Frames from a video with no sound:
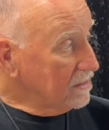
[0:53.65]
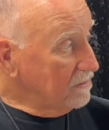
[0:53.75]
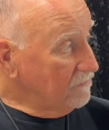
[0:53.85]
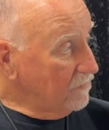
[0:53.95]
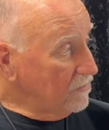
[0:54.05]

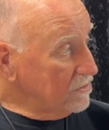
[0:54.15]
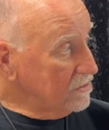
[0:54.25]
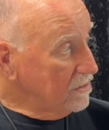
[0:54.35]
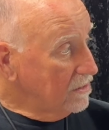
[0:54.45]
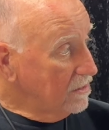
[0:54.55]

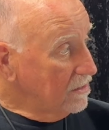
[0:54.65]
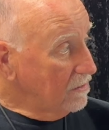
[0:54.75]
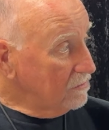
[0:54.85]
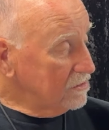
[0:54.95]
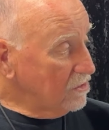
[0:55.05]
converse
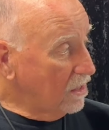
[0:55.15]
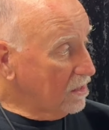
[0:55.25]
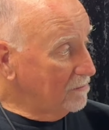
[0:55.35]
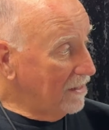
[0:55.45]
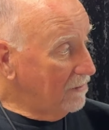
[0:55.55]
or to talk
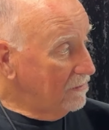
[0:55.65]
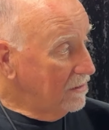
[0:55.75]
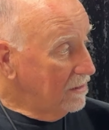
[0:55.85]
about,